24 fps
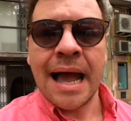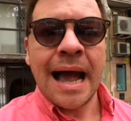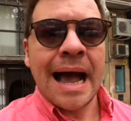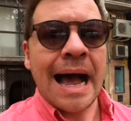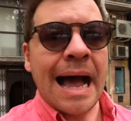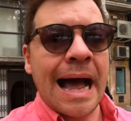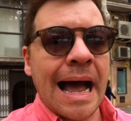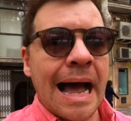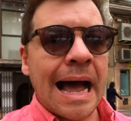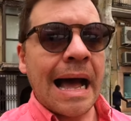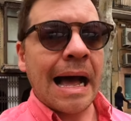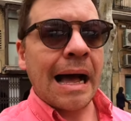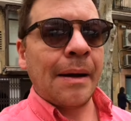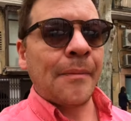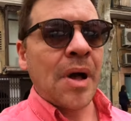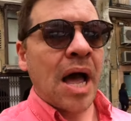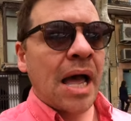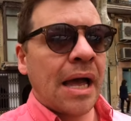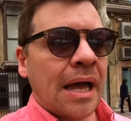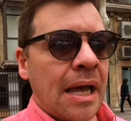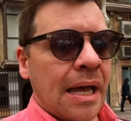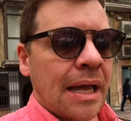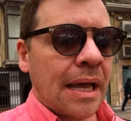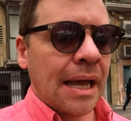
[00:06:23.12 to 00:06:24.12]
Um,
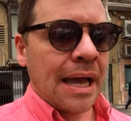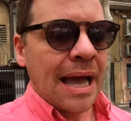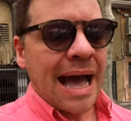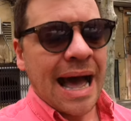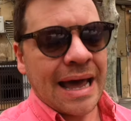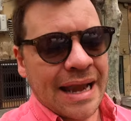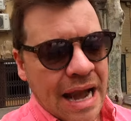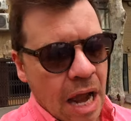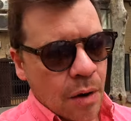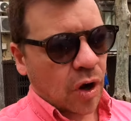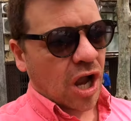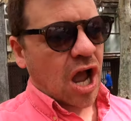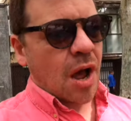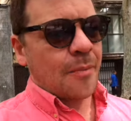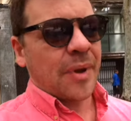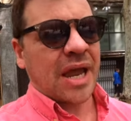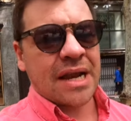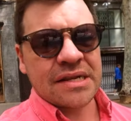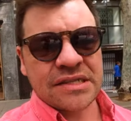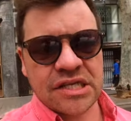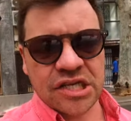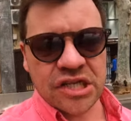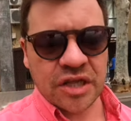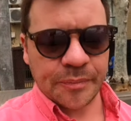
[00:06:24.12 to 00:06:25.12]
and now we're
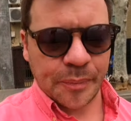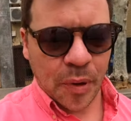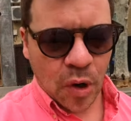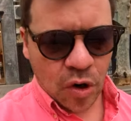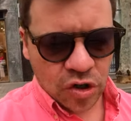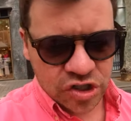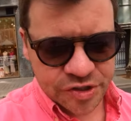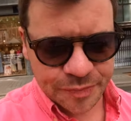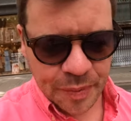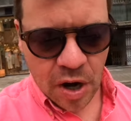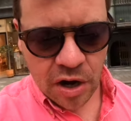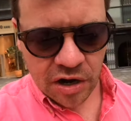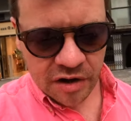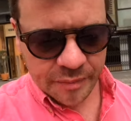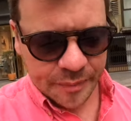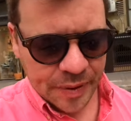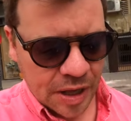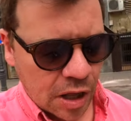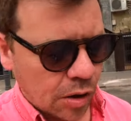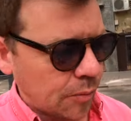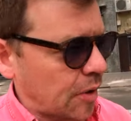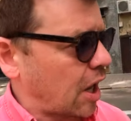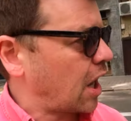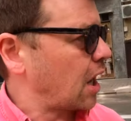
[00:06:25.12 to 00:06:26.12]
coming into the posh part of
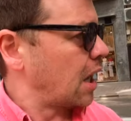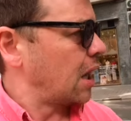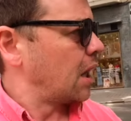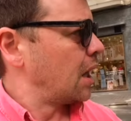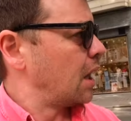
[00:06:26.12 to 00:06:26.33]
Palma,